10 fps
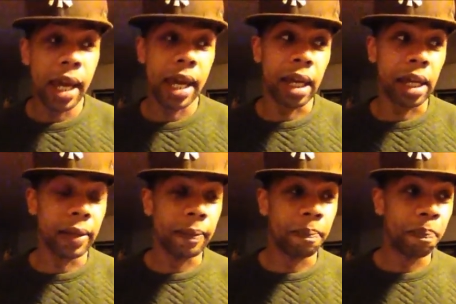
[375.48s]

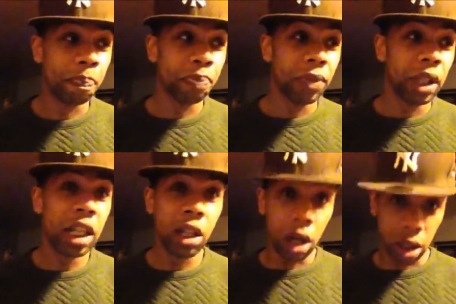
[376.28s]
And
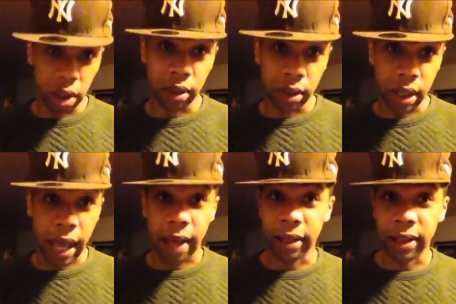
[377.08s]
he calls
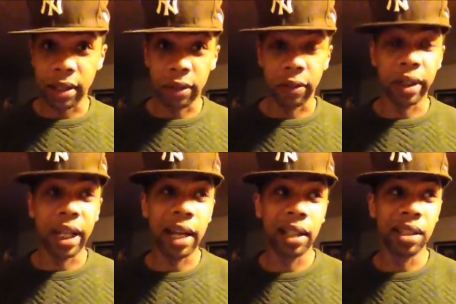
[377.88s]
Alan Silver,
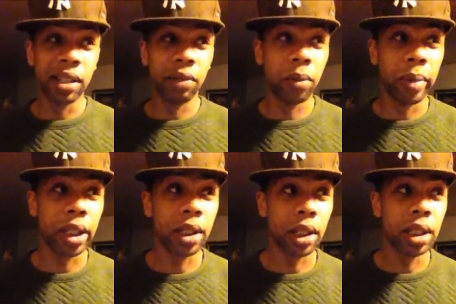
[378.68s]
and Alan Silver
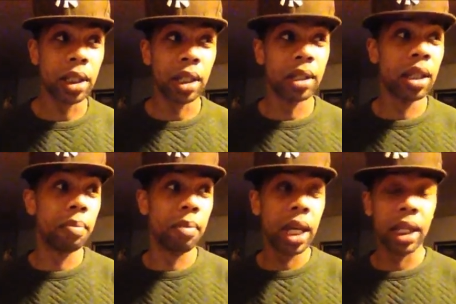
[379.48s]
basically says
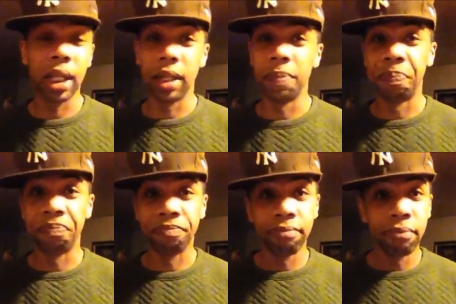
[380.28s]
that Megan
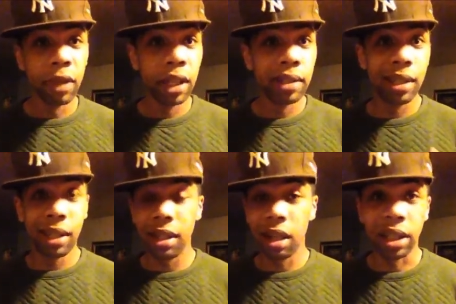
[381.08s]

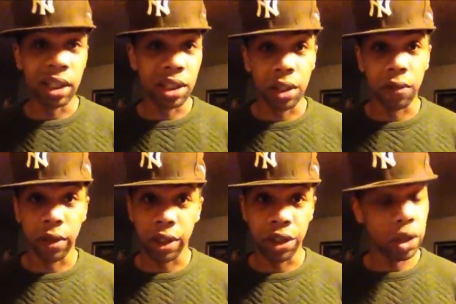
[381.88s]
did the audition
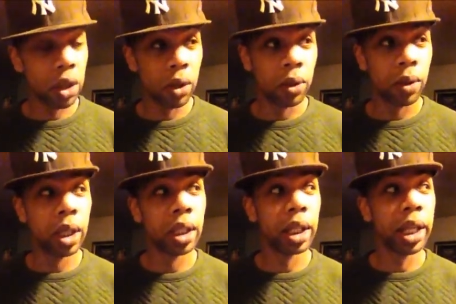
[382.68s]
for the show
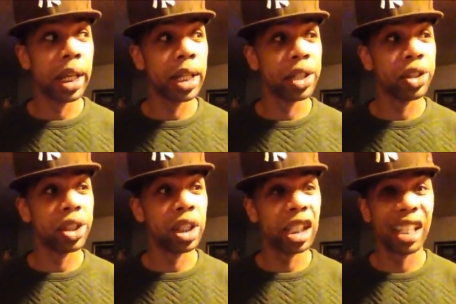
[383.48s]
and
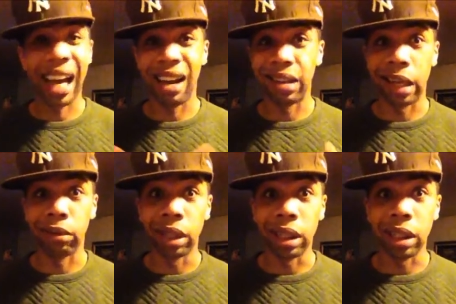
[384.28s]
she got
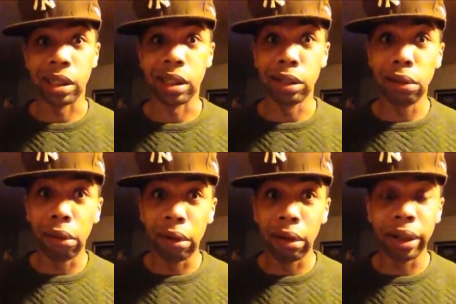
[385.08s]
like really
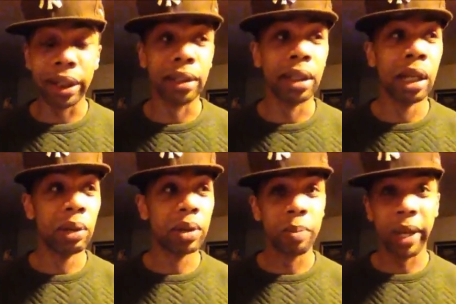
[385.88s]
insecure and
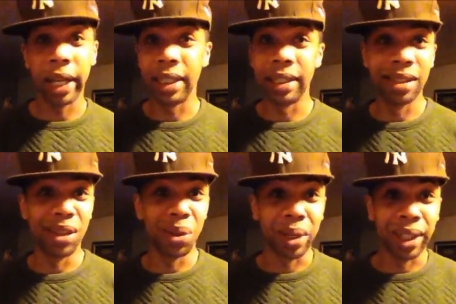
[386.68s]
was begging to
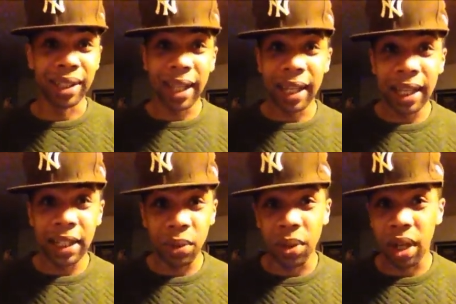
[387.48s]
do it
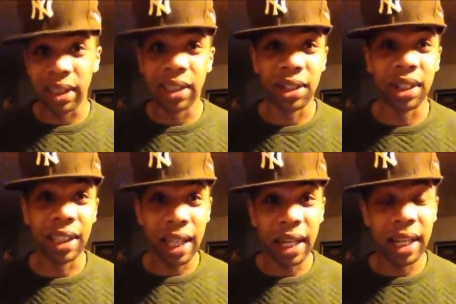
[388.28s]
again, do the audition
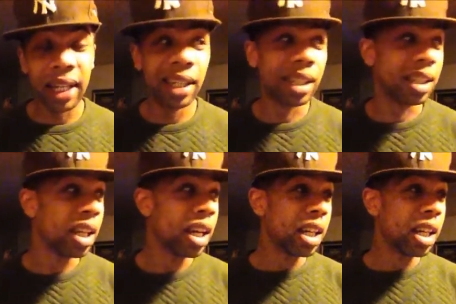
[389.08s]
again, and